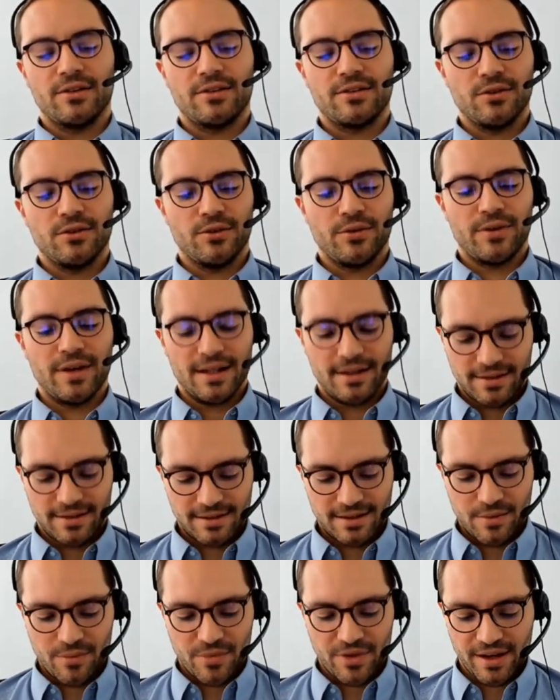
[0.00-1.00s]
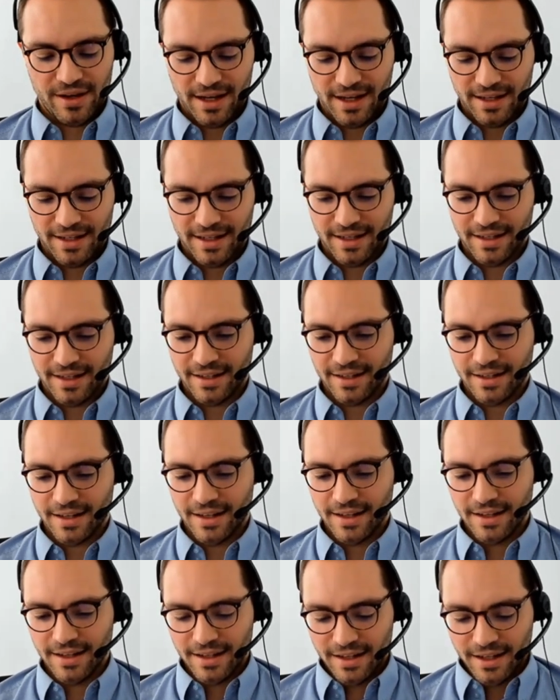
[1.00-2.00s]
So that's something I can
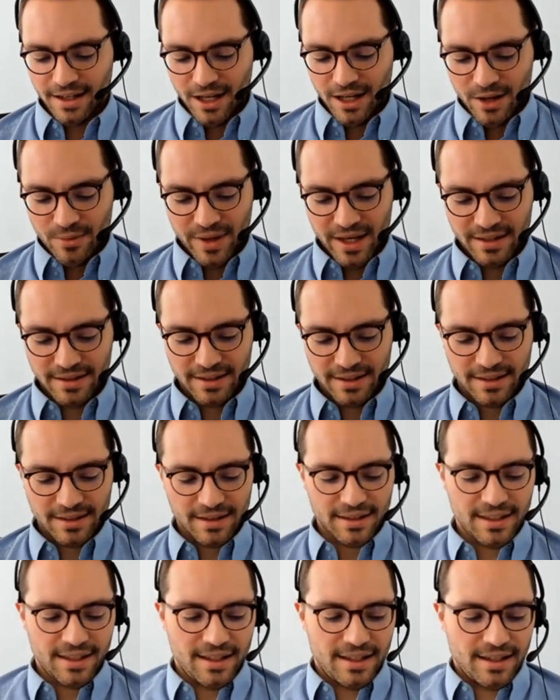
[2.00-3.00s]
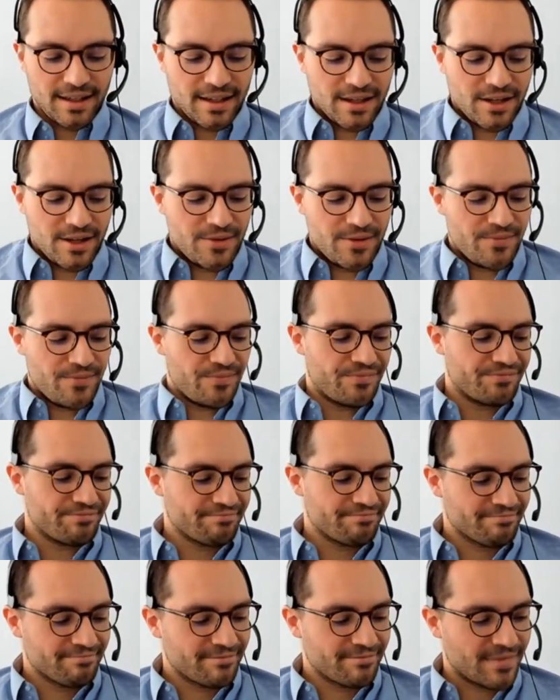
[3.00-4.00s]
basically
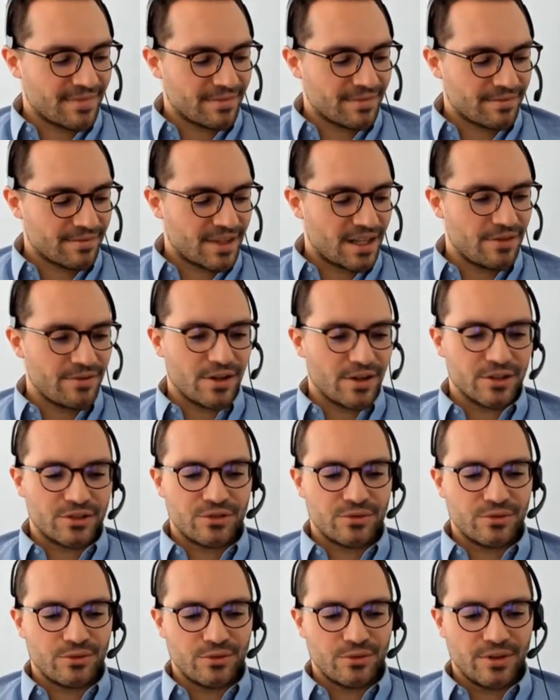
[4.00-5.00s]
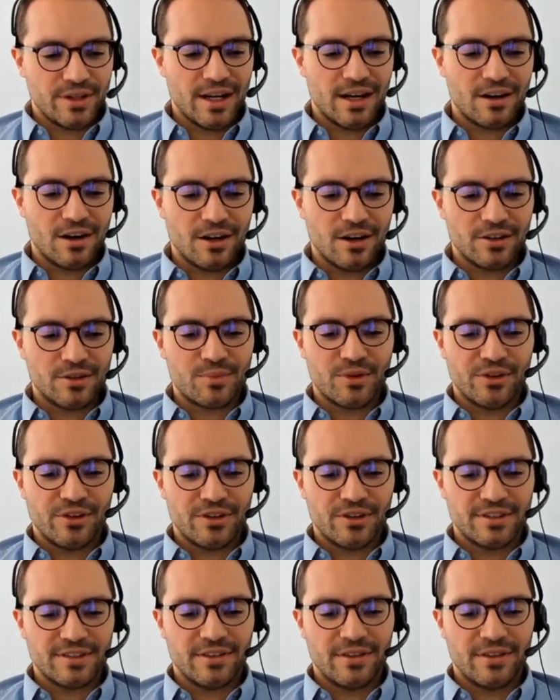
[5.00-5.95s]
give out to young entrepreneurs